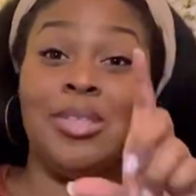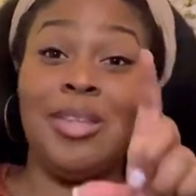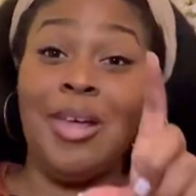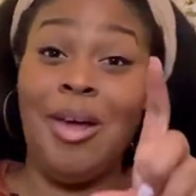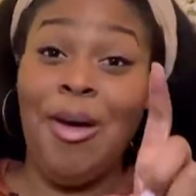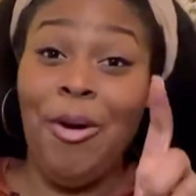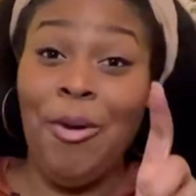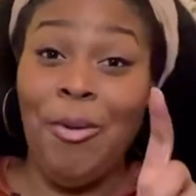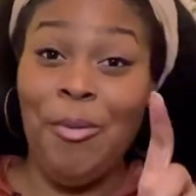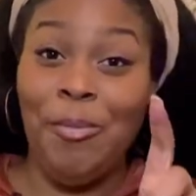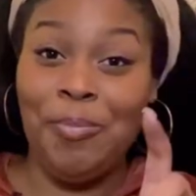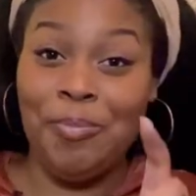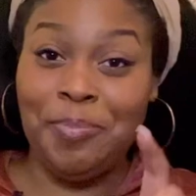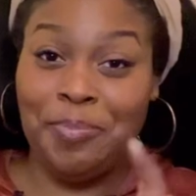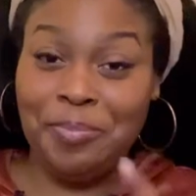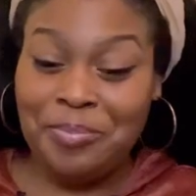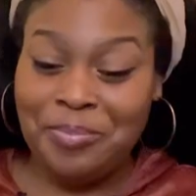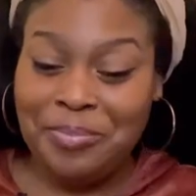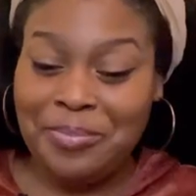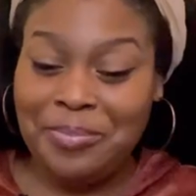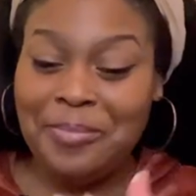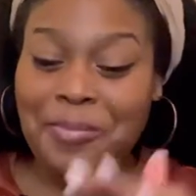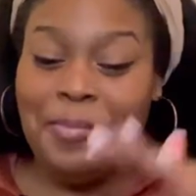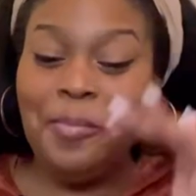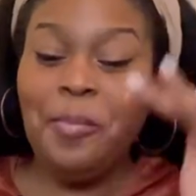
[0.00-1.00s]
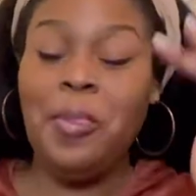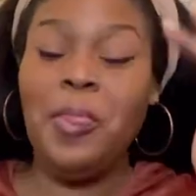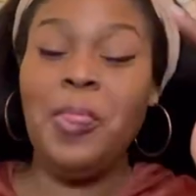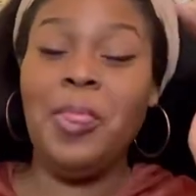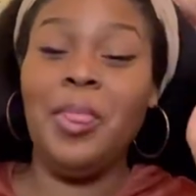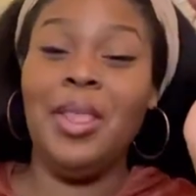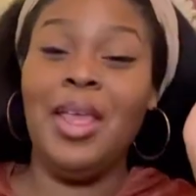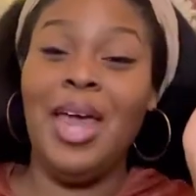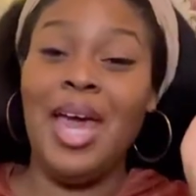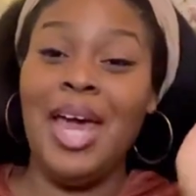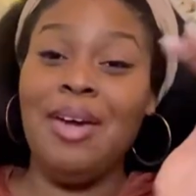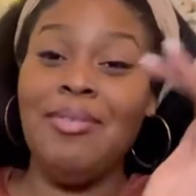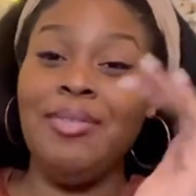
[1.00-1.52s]
So
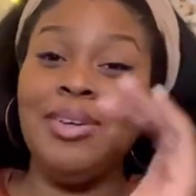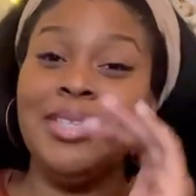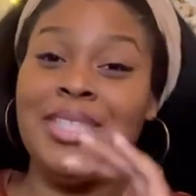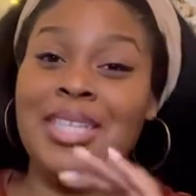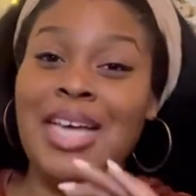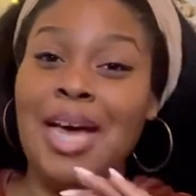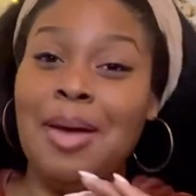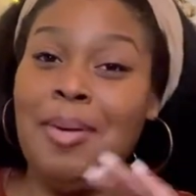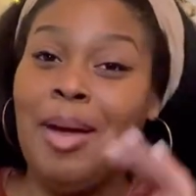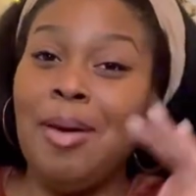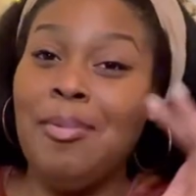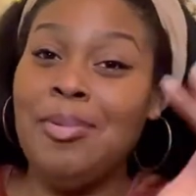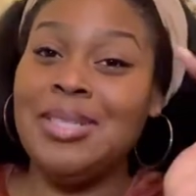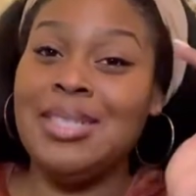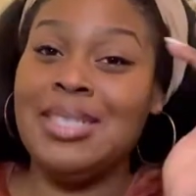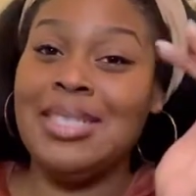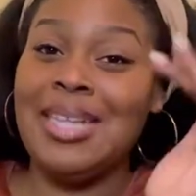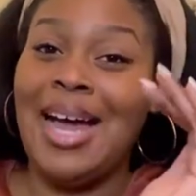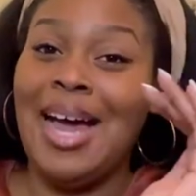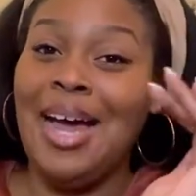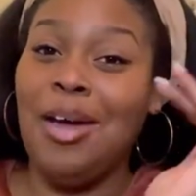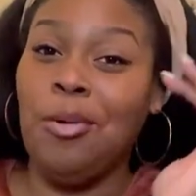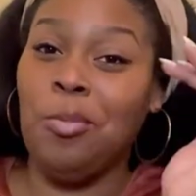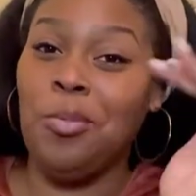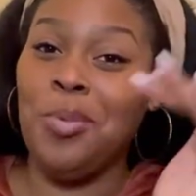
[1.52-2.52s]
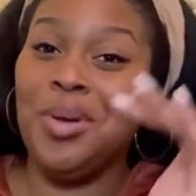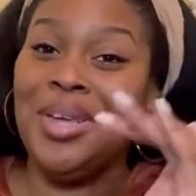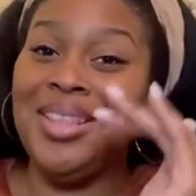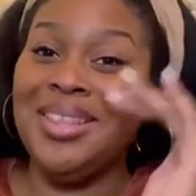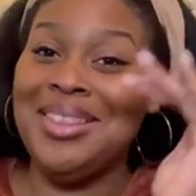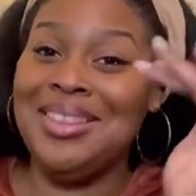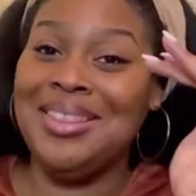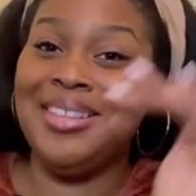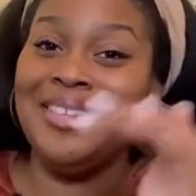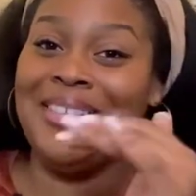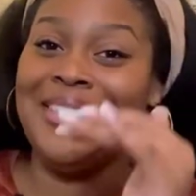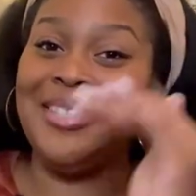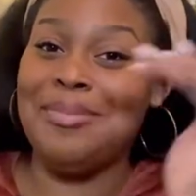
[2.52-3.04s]
every time I was not
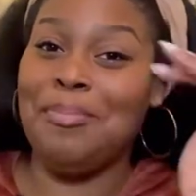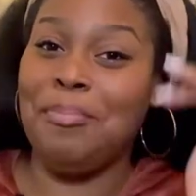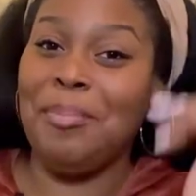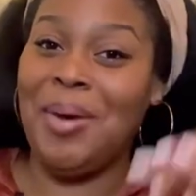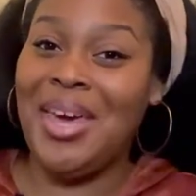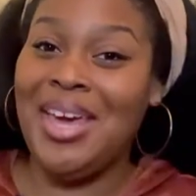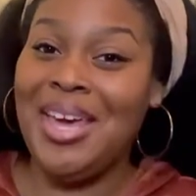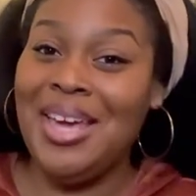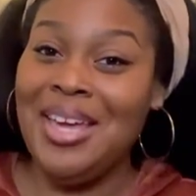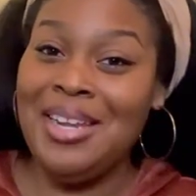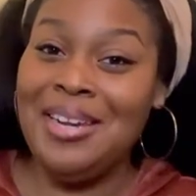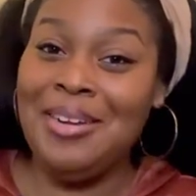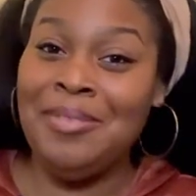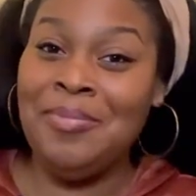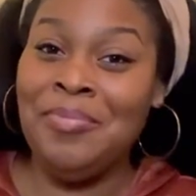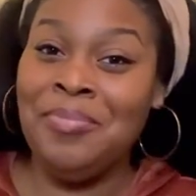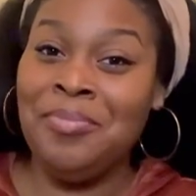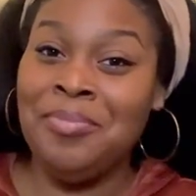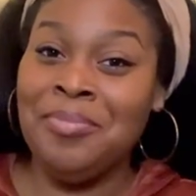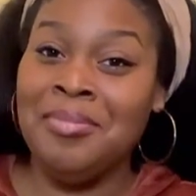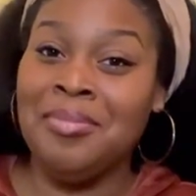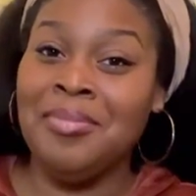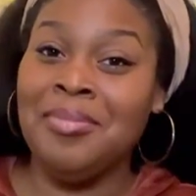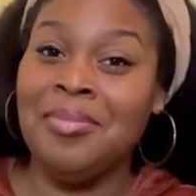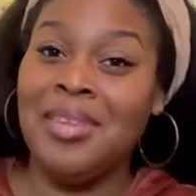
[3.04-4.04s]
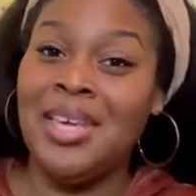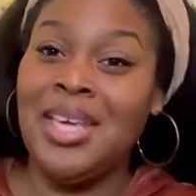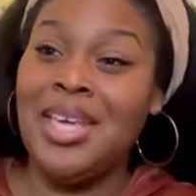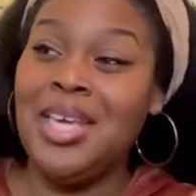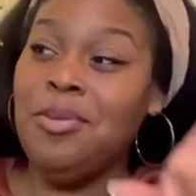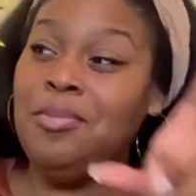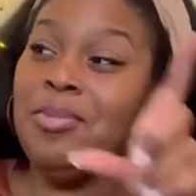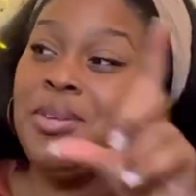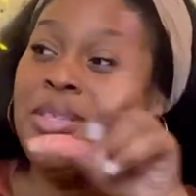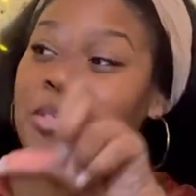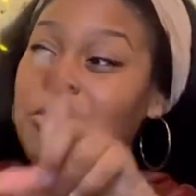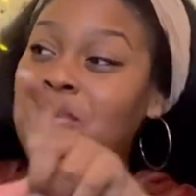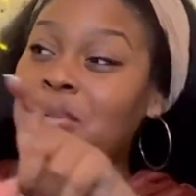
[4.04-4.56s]
with this man, he
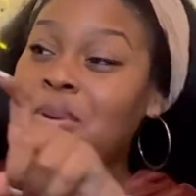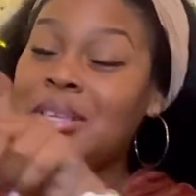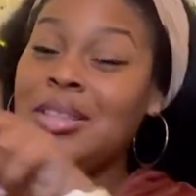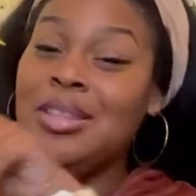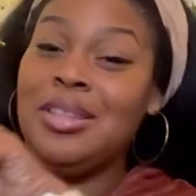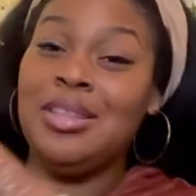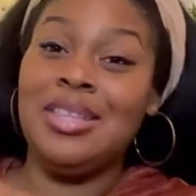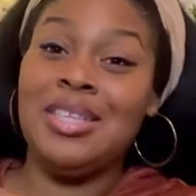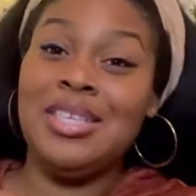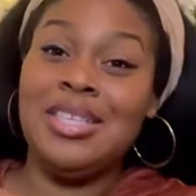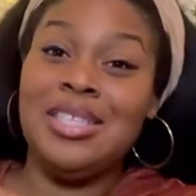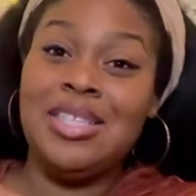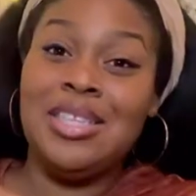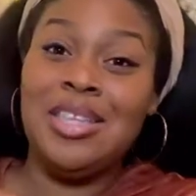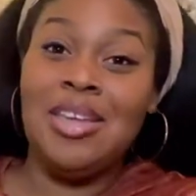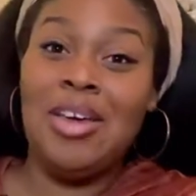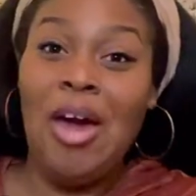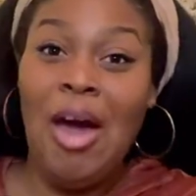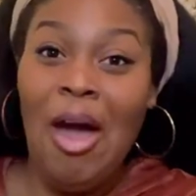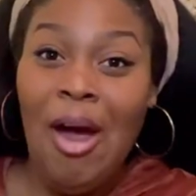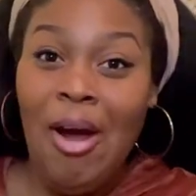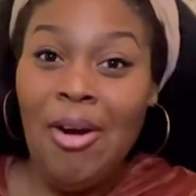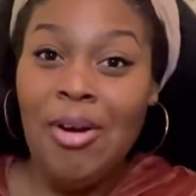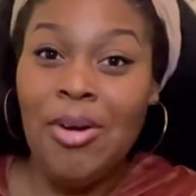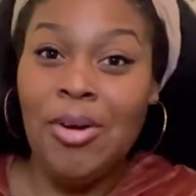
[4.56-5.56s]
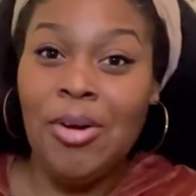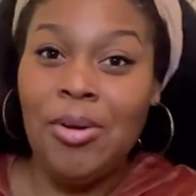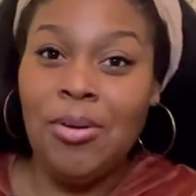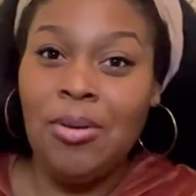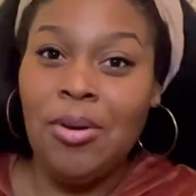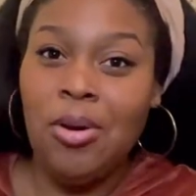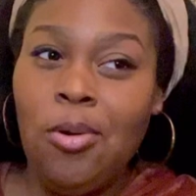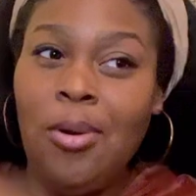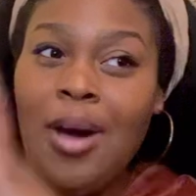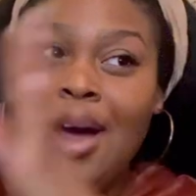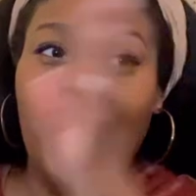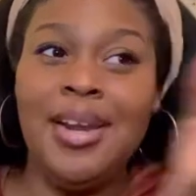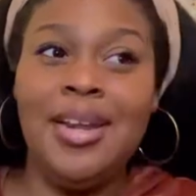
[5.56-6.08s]
was with this girl
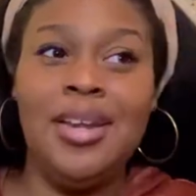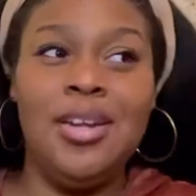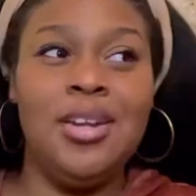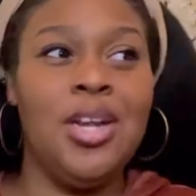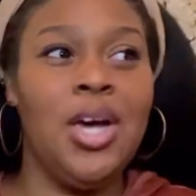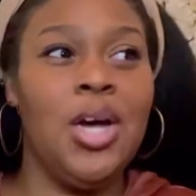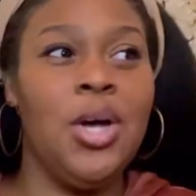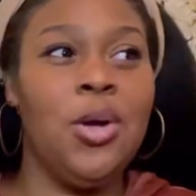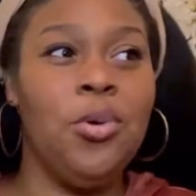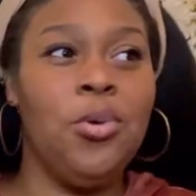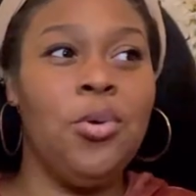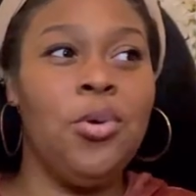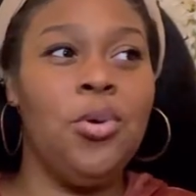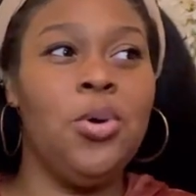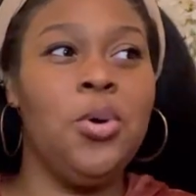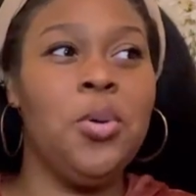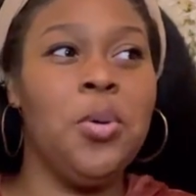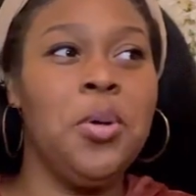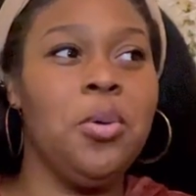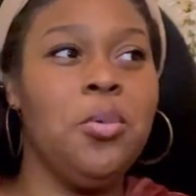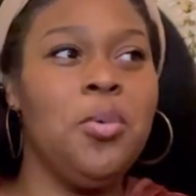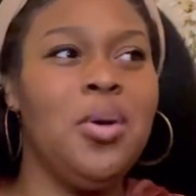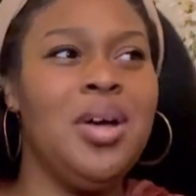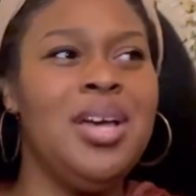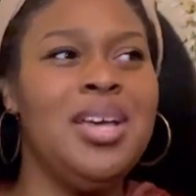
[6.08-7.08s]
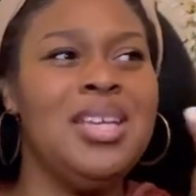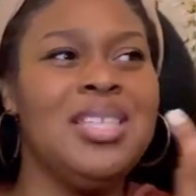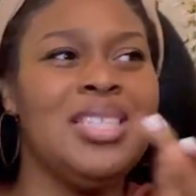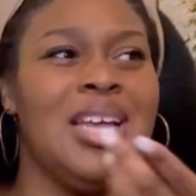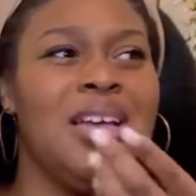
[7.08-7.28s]
I didn't know who it was.